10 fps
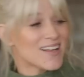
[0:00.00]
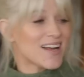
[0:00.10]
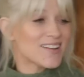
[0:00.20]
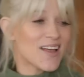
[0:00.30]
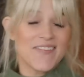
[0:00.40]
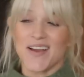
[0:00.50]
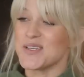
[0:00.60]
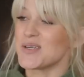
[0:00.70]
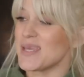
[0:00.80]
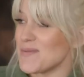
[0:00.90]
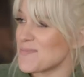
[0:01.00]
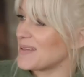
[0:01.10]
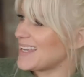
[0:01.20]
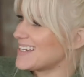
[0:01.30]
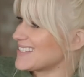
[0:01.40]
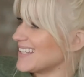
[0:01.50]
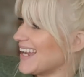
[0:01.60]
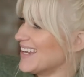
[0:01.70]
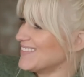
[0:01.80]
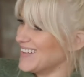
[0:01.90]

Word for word: I love how you keep your plants alive.